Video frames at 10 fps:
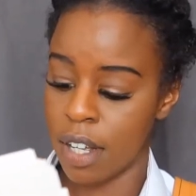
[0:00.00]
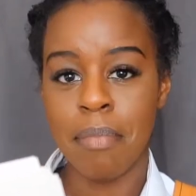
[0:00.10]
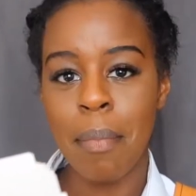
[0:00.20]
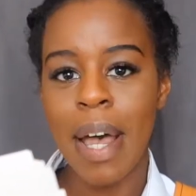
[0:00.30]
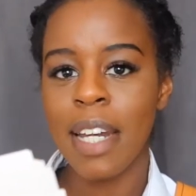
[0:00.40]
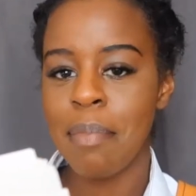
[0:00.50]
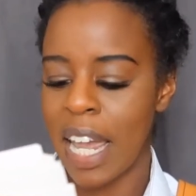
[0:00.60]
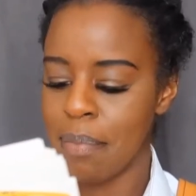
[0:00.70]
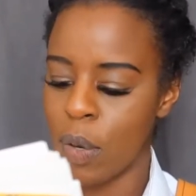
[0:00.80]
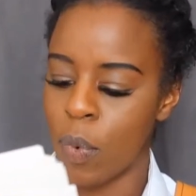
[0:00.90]
Mama had
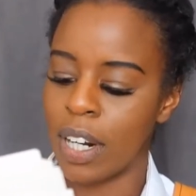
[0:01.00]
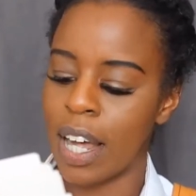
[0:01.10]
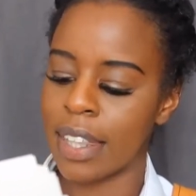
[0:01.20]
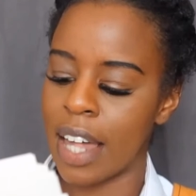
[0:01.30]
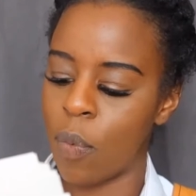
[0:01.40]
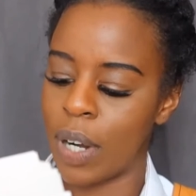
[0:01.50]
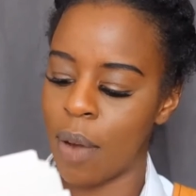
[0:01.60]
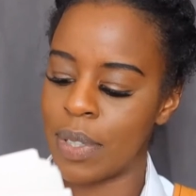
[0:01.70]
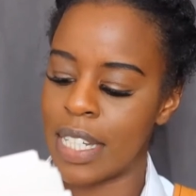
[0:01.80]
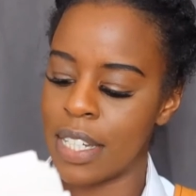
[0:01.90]
made me one like that when
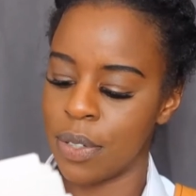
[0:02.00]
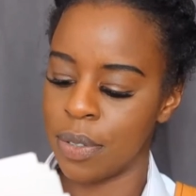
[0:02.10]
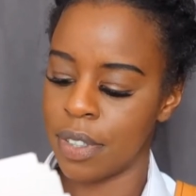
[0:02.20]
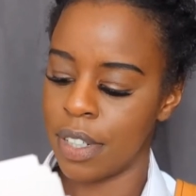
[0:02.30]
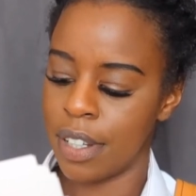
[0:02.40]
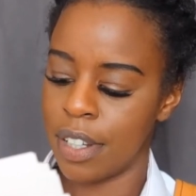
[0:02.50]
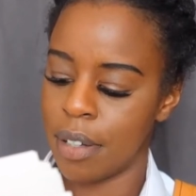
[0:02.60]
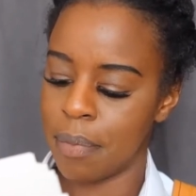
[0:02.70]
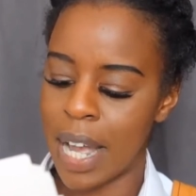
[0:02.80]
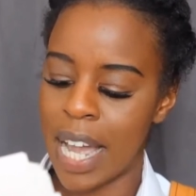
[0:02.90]
I was little,
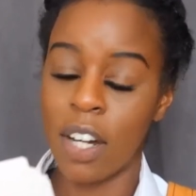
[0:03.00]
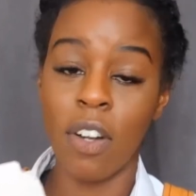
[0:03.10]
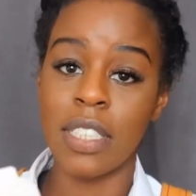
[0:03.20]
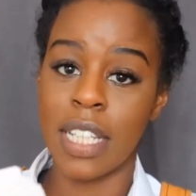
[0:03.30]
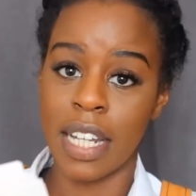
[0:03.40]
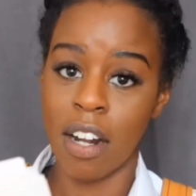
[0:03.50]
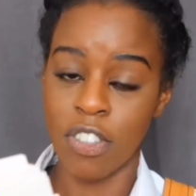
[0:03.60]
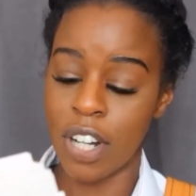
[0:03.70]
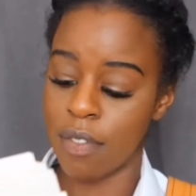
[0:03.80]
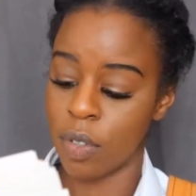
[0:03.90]
but had lost it in our
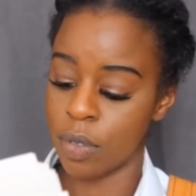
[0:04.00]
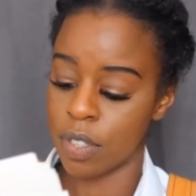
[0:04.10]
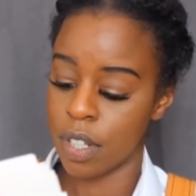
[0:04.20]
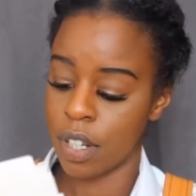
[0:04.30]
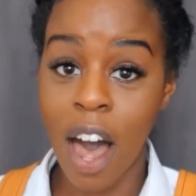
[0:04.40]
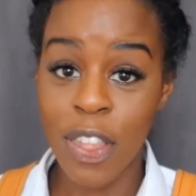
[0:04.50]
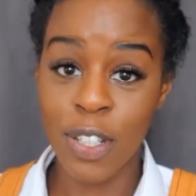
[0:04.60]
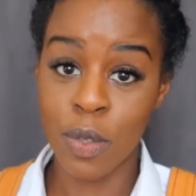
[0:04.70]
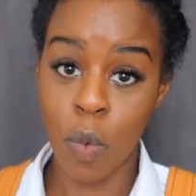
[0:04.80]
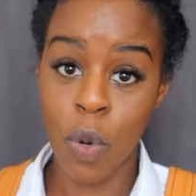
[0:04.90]
travels.
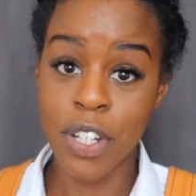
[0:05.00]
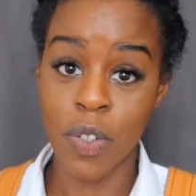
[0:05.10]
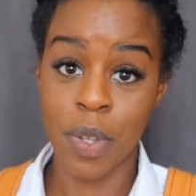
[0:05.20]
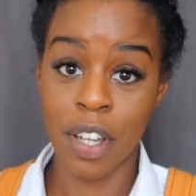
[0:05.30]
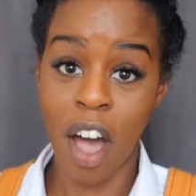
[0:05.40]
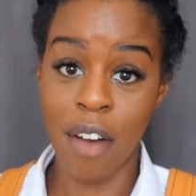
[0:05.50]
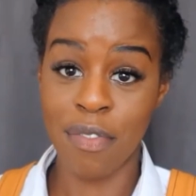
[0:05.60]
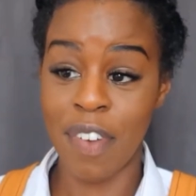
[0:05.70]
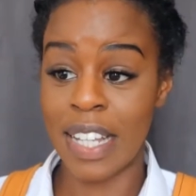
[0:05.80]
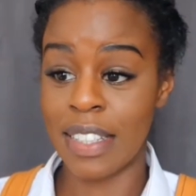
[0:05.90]
Others were wooden with carved
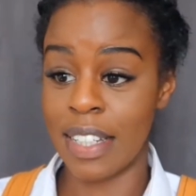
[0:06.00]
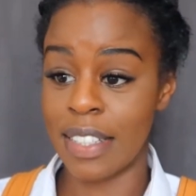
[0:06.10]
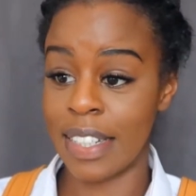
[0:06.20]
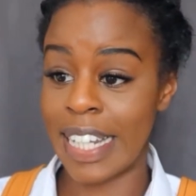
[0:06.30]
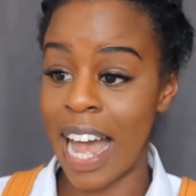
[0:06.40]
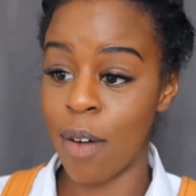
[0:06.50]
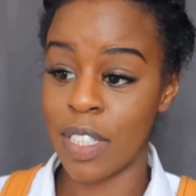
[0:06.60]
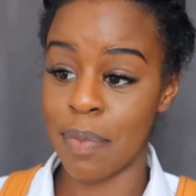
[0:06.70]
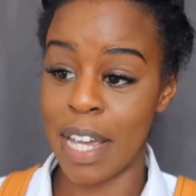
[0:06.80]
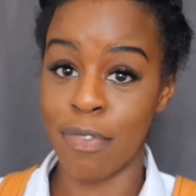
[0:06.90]
faces and
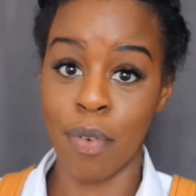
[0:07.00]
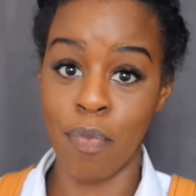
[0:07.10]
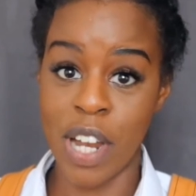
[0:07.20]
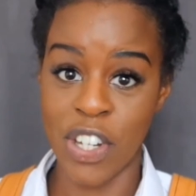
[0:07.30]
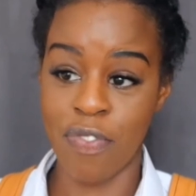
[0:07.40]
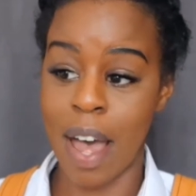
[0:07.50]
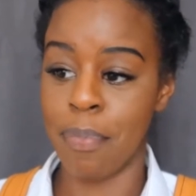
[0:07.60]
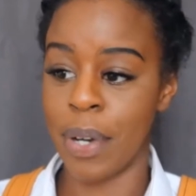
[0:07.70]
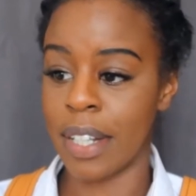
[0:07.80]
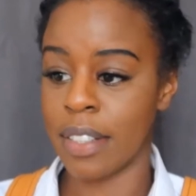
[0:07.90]
gowns made from rich
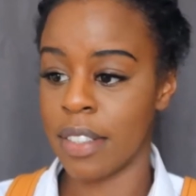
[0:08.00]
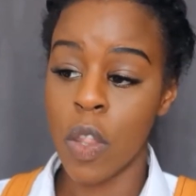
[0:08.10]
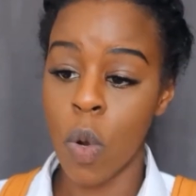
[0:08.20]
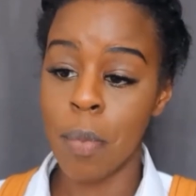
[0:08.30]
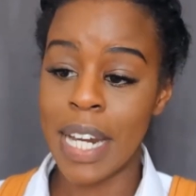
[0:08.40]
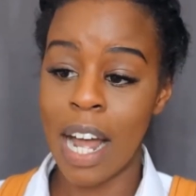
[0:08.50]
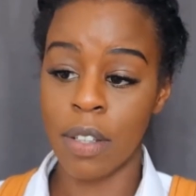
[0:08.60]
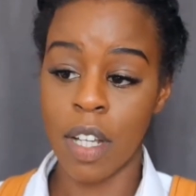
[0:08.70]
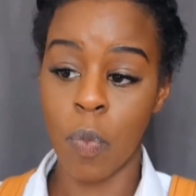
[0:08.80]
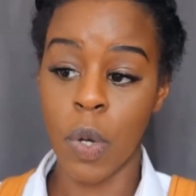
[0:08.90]
fabrics. The woman
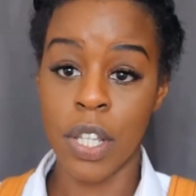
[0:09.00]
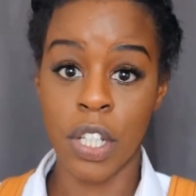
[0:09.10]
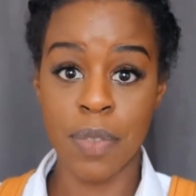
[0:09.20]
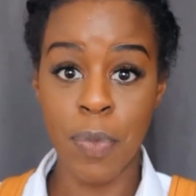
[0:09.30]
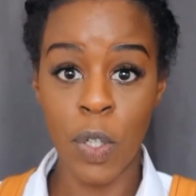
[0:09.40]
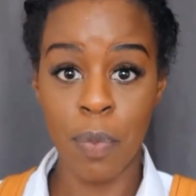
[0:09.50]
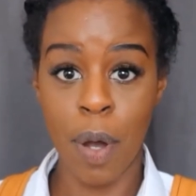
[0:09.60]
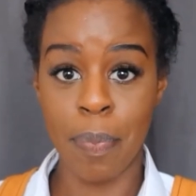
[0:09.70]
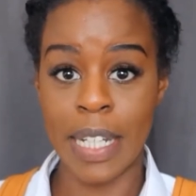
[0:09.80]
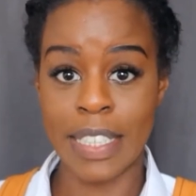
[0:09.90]
held up one of the smaller
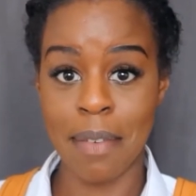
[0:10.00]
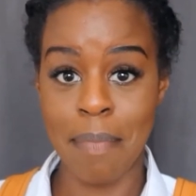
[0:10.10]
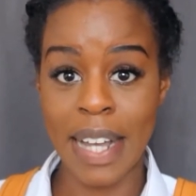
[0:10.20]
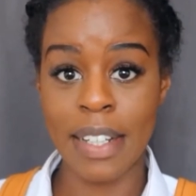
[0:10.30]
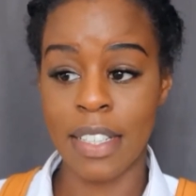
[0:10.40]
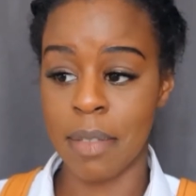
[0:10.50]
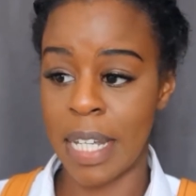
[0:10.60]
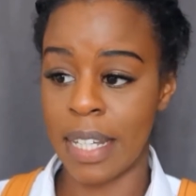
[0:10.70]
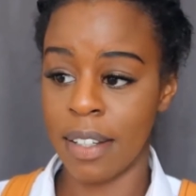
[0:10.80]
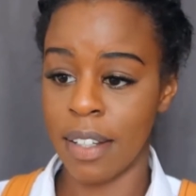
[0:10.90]
puppets and beckoned
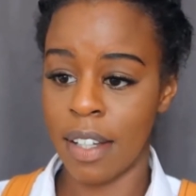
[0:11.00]
me.